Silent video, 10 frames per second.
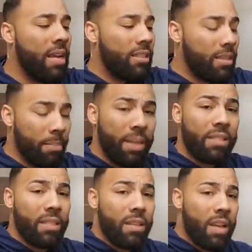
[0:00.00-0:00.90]

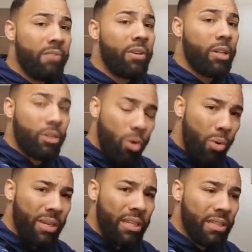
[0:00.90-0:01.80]
Submit to the governing
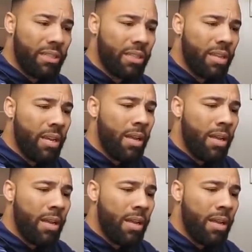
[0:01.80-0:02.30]
authorities.